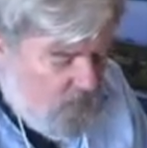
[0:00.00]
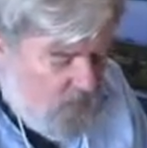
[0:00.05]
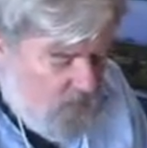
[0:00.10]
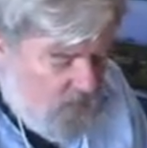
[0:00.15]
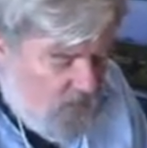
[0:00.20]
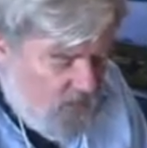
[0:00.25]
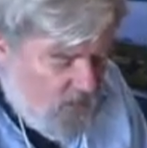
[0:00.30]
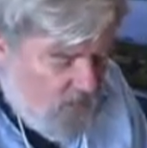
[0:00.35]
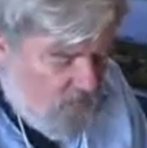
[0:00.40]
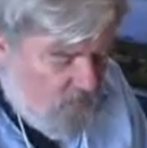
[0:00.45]
we
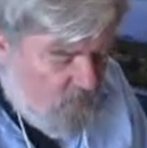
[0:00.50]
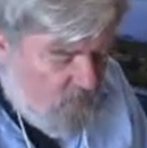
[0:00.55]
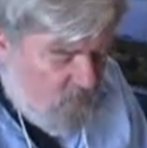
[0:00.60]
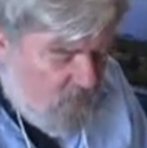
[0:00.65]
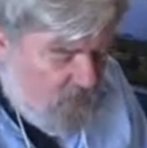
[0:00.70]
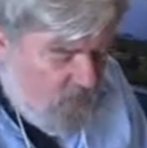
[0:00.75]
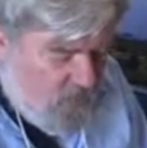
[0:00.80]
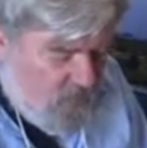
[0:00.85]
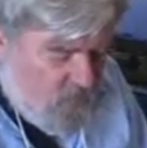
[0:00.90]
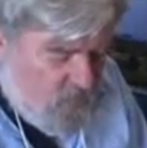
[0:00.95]
have
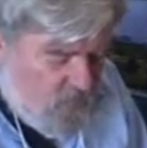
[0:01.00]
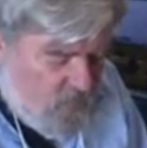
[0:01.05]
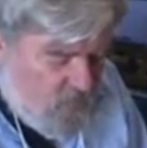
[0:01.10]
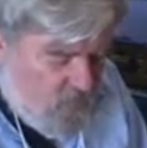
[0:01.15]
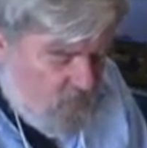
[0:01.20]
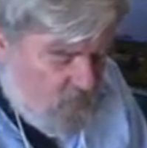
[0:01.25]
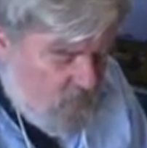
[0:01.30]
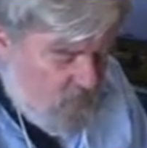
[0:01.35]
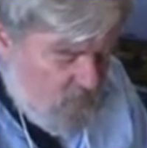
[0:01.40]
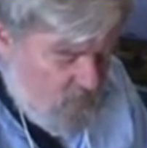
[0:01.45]
in
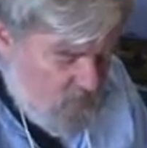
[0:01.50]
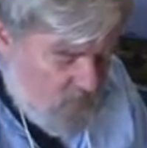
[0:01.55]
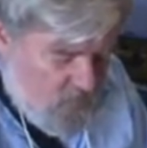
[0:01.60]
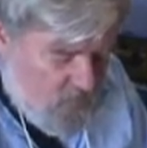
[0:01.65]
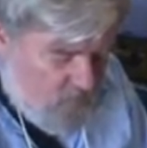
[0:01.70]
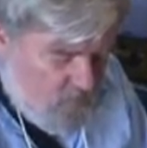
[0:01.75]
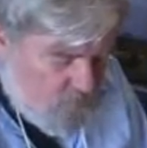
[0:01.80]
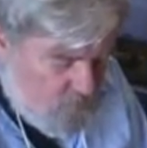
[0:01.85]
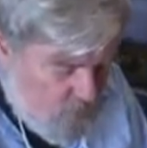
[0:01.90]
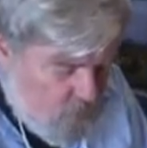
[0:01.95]

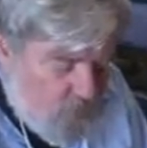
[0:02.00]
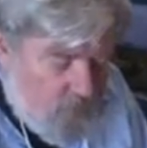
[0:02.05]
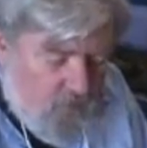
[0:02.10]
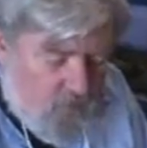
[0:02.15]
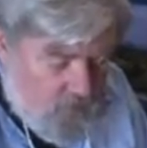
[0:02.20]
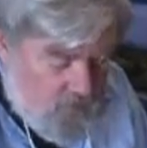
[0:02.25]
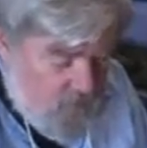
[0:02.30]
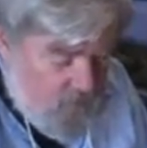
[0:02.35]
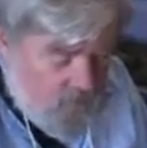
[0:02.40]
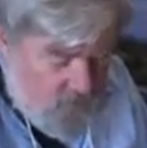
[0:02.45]
in
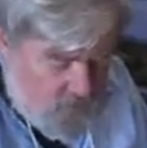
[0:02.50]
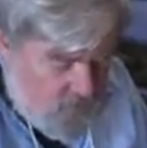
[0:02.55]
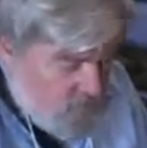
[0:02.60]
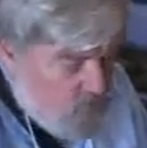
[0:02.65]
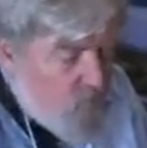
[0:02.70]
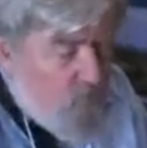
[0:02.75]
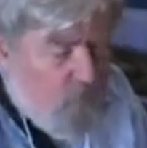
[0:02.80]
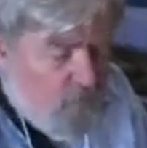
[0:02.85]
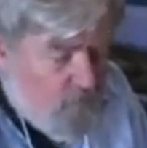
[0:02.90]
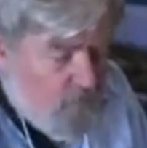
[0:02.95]
Britain in
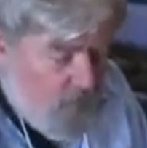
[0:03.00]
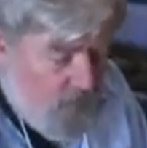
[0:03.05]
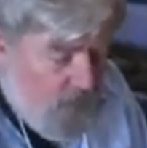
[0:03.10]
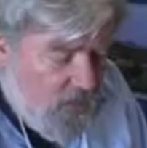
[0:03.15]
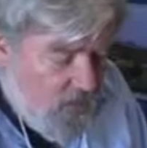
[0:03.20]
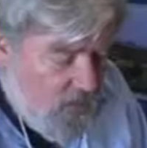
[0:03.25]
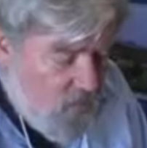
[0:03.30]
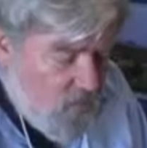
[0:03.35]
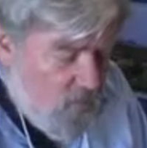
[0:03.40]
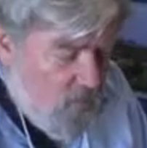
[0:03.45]
Europe
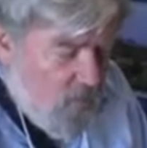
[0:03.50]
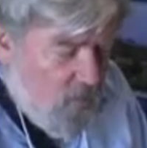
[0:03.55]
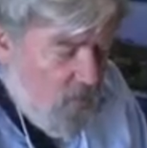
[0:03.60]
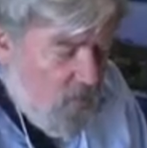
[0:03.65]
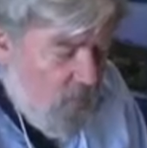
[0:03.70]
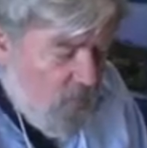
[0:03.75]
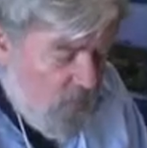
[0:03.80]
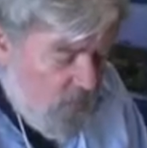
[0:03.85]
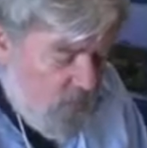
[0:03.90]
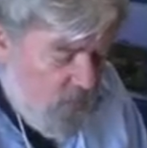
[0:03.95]
now
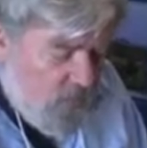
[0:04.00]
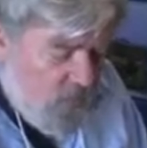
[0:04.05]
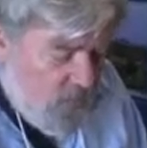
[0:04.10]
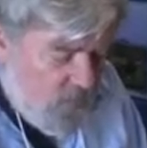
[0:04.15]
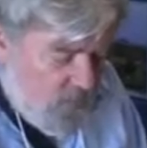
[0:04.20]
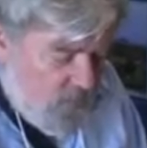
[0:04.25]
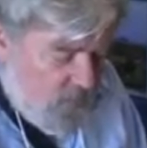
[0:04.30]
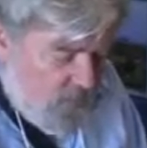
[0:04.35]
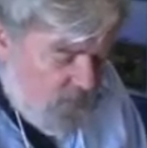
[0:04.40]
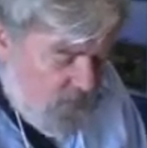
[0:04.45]

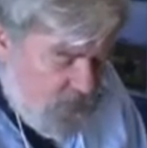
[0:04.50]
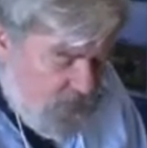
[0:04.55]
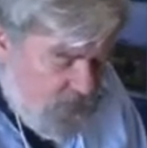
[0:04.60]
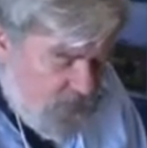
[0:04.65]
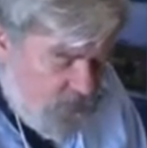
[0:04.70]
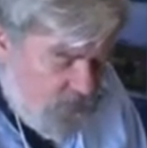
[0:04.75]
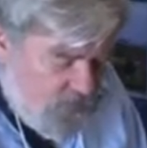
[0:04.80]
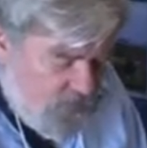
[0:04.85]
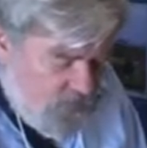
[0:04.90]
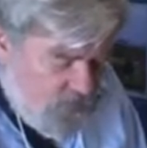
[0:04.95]
is
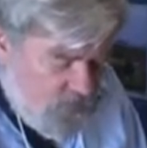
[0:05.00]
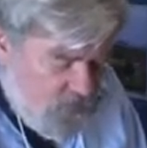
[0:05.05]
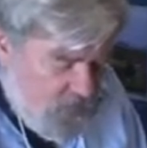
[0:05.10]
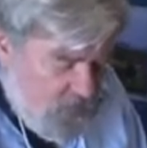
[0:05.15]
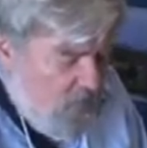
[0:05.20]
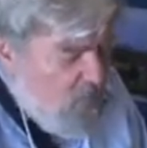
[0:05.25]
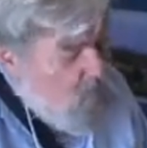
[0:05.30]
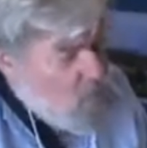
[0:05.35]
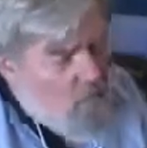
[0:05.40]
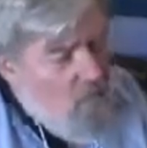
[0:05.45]
that
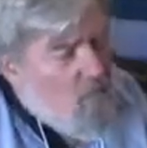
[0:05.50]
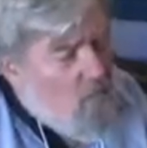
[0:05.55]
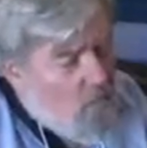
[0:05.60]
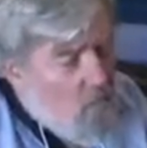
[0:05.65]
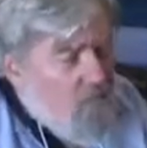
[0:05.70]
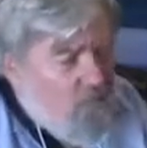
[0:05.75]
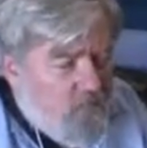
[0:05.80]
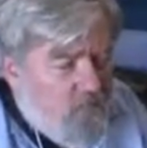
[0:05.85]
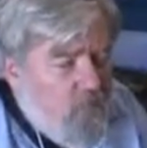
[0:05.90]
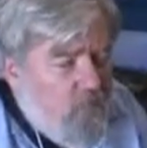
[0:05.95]

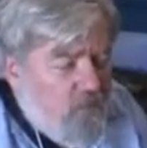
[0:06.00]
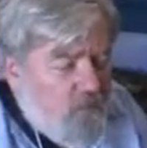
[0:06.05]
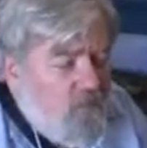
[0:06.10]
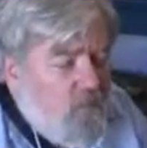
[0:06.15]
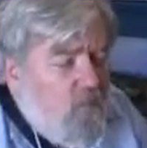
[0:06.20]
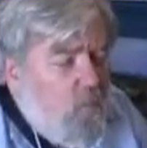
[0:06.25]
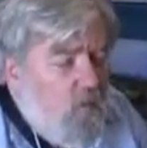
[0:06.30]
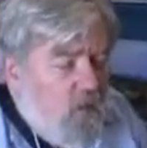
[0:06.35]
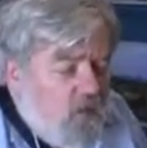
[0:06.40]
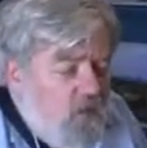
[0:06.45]
almost
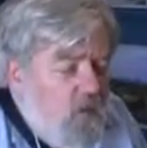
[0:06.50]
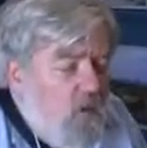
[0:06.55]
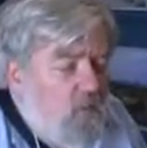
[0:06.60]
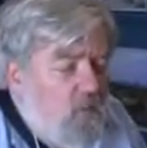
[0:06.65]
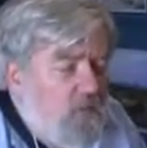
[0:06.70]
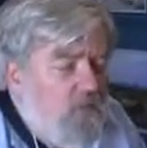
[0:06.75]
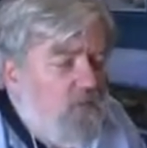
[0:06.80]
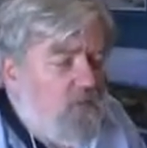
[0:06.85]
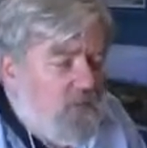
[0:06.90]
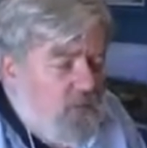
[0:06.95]
everyone
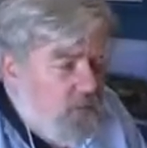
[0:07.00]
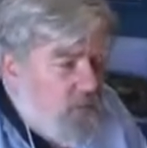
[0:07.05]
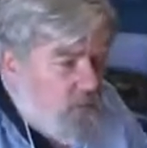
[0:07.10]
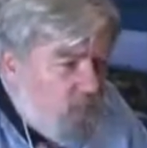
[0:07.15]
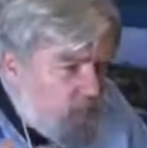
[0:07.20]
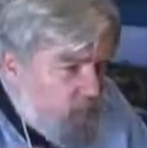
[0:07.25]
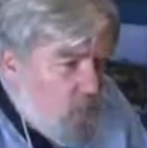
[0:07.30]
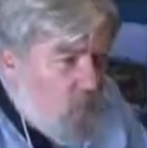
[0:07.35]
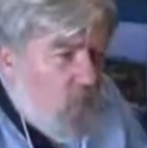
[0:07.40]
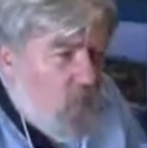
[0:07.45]
knows that there
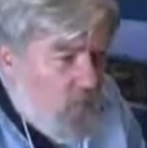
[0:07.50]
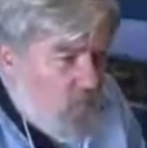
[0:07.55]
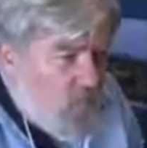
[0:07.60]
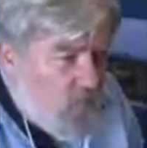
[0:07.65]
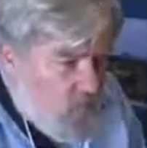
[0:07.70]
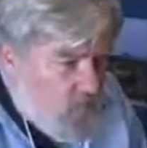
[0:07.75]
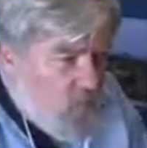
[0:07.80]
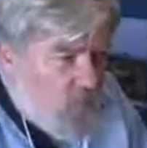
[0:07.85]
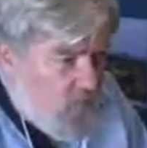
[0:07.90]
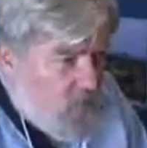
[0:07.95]
is a
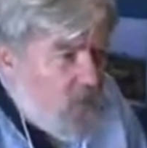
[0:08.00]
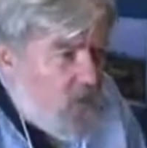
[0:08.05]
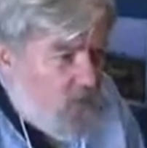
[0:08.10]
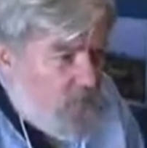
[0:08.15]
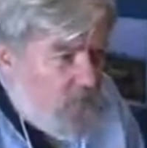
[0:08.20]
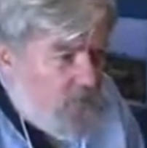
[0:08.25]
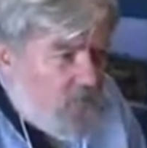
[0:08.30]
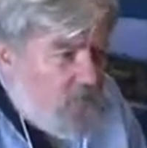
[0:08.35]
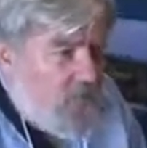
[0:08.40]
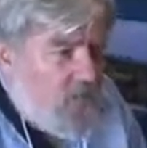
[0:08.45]
problem with
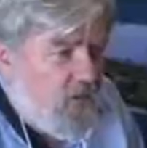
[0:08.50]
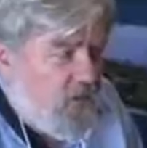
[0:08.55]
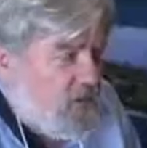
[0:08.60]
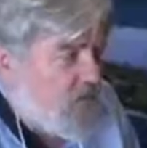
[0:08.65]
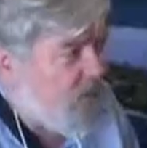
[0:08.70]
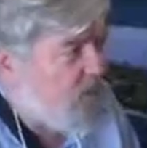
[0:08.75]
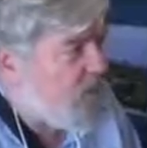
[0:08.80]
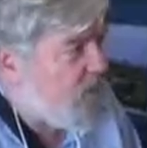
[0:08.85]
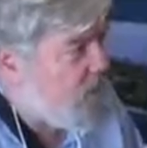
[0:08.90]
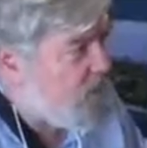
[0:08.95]
climate
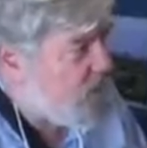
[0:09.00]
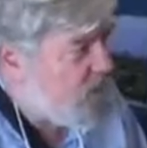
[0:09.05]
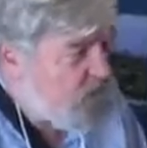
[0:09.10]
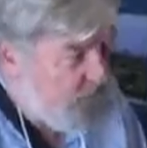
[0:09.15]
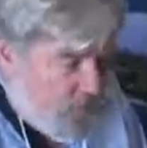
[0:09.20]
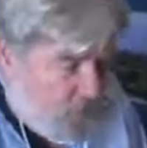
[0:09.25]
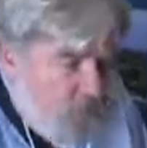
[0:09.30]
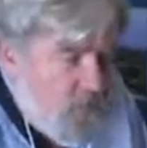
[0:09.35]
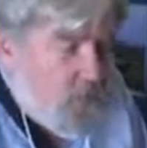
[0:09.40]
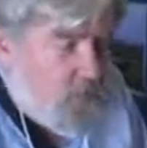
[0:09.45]
change, that it is
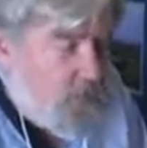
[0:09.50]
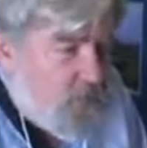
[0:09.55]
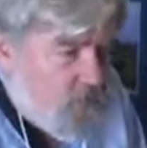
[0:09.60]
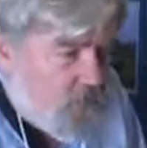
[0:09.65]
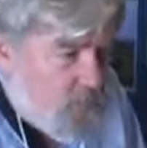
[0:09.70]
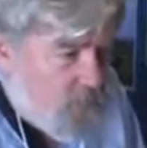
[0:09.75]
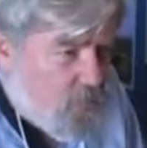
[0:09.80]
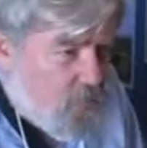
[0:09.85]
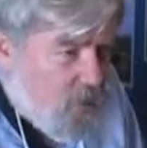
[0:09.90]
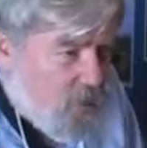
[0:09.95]
a
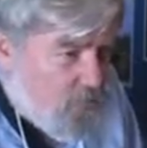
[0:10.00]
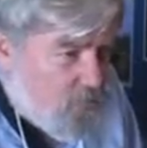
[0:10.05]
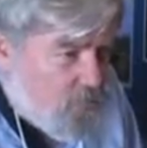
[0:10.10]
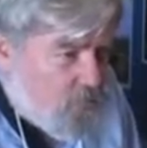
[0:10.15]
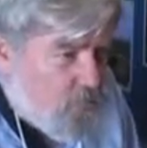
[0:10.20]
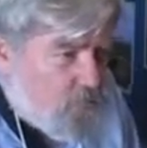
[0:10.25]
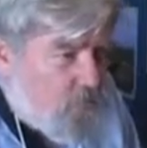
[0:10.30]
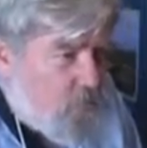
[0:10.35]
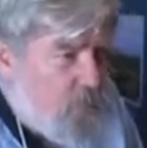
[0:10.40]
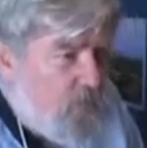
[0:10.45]
serious
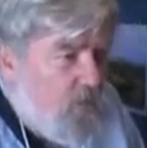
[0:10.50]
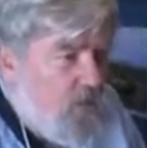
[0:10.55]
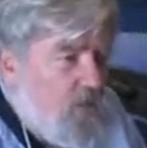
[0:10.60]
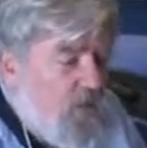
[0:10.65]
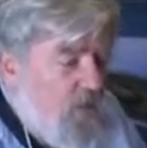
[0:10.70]
problem,